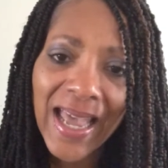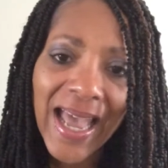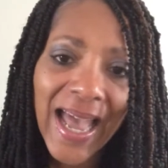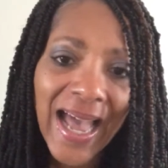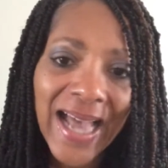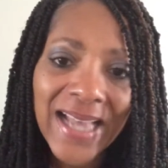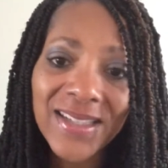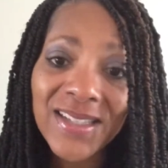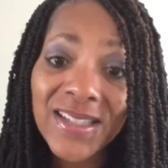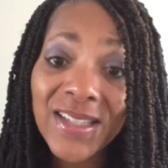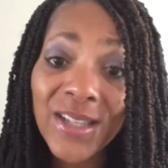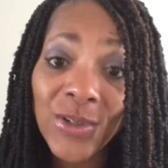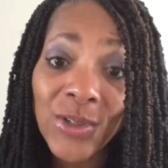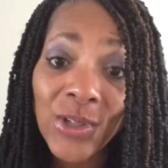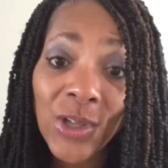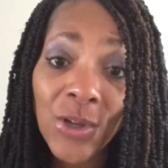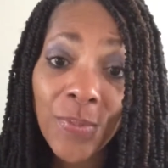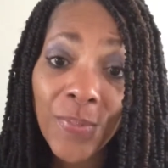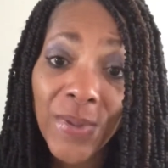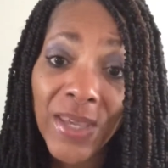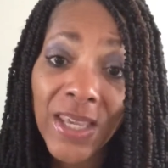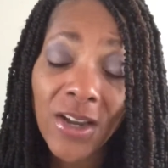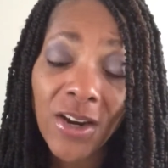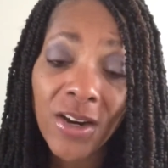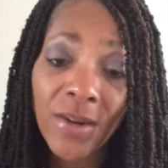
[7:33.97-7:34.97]
at
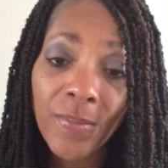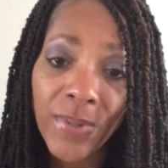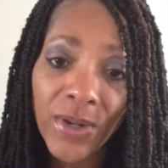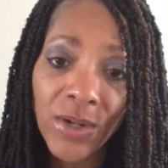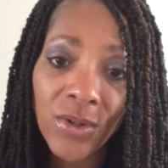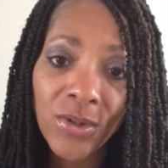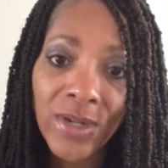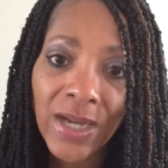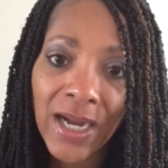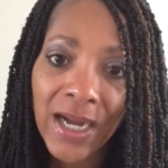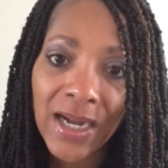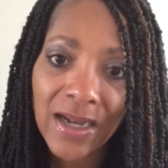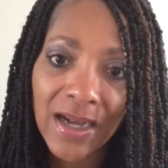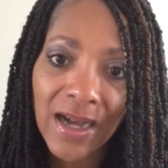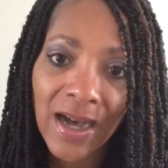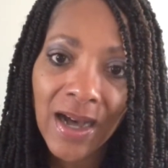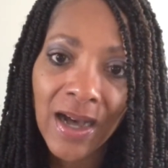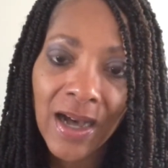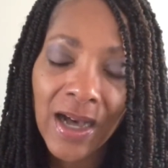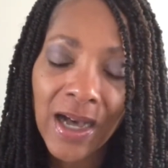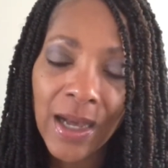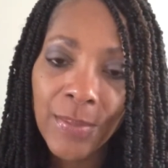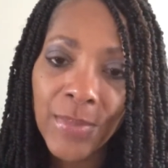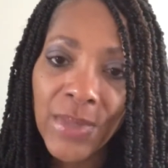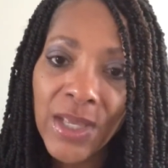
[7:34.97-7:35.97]

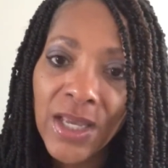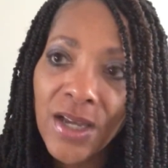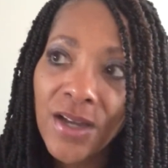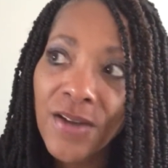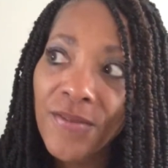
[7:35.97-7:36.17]
soloprpro.com